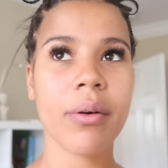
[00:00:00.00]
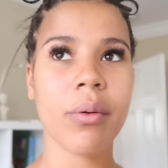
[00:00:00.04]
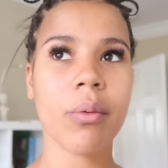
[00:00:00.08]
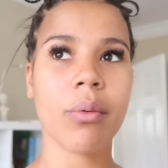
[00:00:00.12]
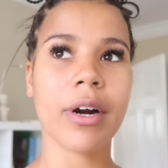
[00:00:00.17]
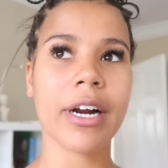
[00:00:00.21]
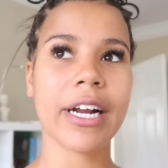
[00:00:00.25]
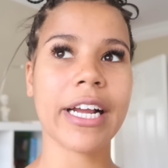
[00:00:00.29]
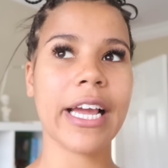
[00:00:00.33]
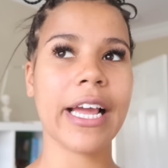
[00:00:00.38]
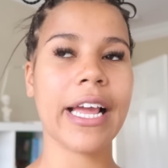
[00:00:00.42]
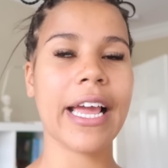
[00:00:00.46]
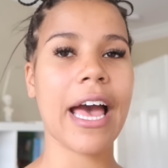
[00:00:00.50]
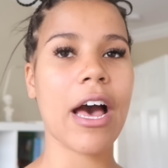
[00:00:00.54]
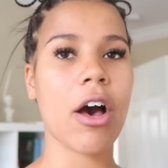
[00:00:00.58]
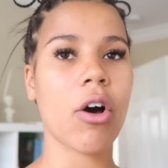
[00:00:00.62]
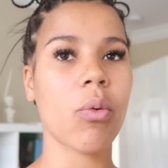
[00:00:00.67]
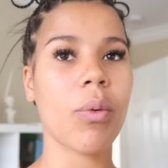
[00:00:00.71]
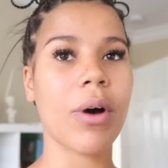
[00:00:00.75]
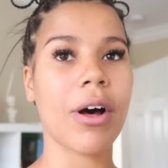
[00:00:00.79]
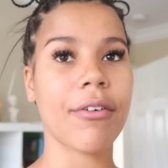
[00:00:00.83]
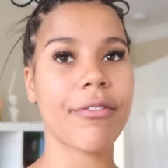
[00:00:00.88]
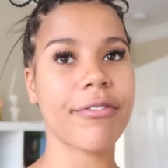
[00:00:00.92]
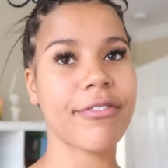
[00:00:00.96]
working
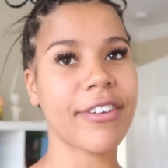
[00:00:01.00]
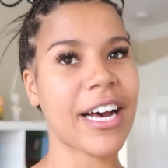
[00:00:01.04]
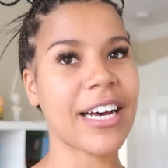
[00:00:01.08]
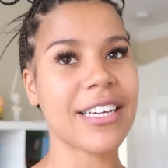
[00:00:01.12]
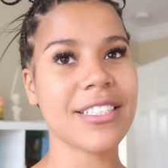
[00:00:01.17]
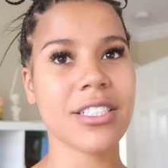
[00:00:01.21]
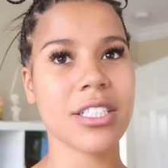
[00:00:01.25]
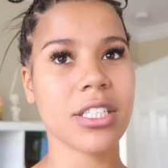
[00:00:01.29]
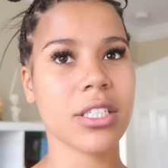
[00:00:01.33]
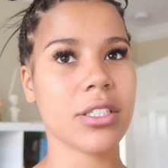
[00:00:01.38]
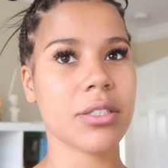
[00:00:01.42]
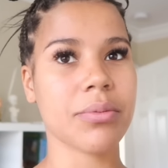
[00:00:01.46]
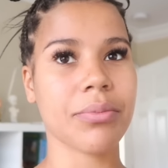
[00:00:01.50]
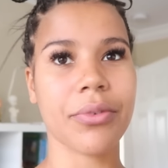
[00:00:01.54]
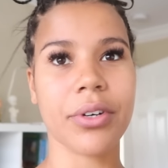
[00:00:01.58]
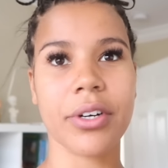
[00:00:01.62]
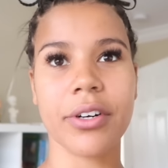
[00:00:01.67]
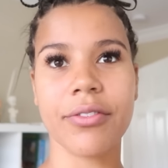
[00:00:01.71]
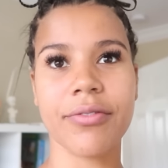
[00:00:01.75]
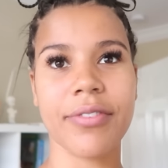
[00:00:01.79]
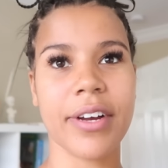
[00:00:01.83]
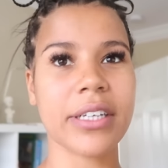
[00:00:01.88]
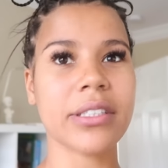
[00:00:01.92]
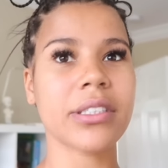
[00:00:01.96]
out while fasted is
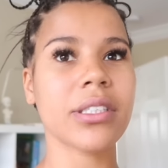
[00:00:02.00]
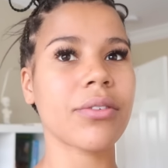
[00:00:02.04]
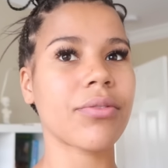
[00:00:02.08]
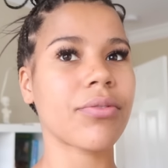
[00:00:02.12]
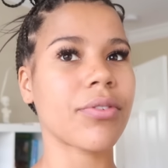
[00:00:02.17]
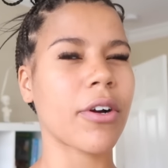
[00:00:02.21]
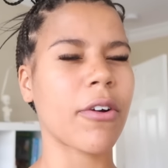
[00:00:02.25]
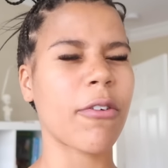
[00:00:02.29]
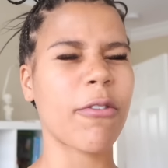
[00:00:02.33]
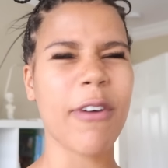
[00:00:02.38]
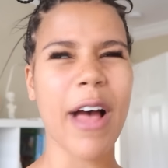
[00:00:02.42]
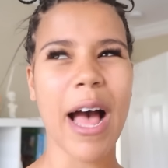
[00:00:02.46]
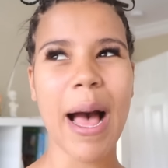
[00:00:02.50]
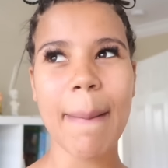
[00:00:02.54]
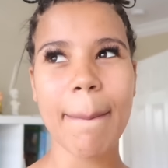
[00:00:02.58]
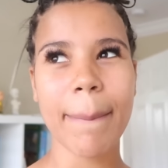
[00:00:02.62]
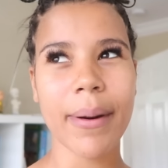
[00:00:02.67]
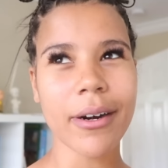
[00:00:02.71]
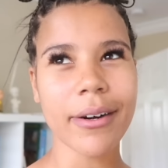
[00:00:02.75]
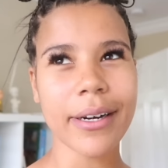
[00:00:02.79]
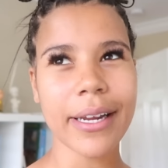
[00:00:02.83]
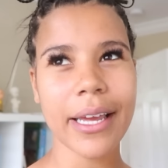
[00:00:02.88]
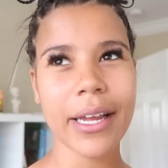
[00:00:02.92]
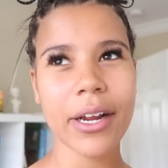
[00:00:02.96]
more effective for fat
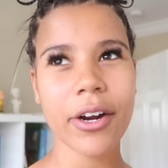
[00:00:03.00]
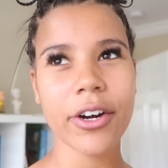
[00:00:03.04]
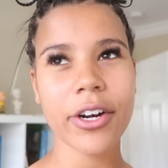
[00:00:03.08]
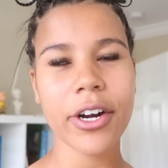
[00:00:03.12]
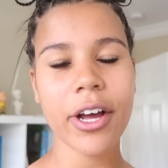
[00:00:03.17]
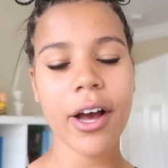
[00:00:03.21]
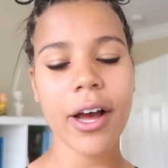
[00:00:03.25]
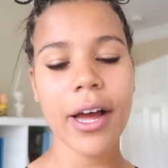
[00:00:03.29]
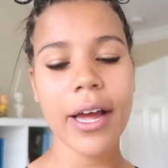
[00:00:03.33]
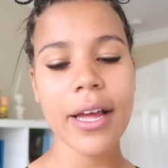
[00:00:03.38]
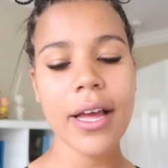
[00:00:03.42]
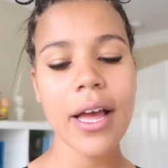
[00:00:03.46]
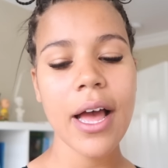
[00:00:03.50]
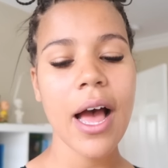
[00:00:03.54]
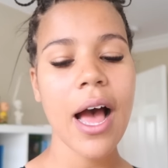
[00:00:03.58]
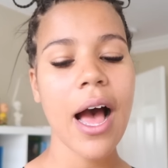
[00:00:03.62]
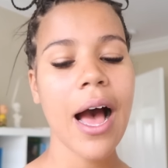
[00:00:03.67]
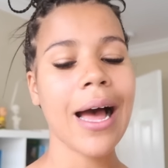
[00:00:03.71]
burning or not.